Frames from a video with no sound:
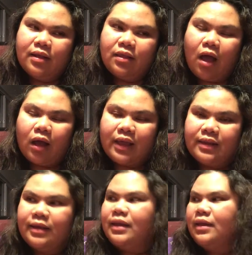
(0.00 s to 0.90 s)
lock
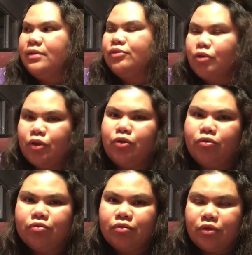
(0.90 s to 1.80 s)
and the key. So you
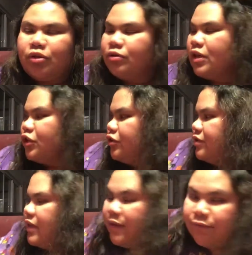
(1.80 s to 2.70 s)
don't, that should
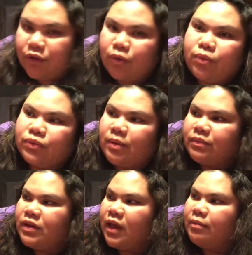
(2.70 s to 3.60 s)
save you
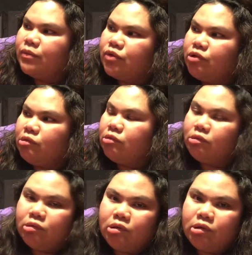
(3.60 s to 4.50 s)
some time to
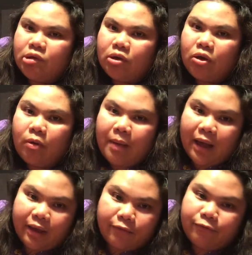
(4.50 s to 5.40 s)
go
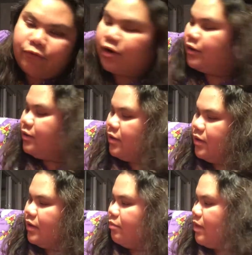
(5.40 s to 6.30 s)
back and forth
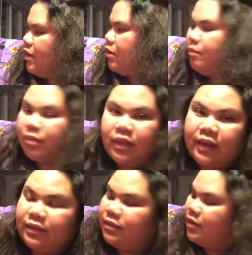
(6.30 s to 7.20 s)
and make a
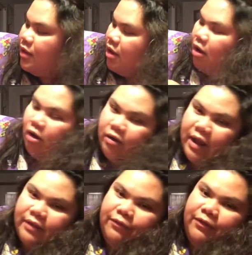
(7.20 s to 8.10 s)
complaint. Alright, the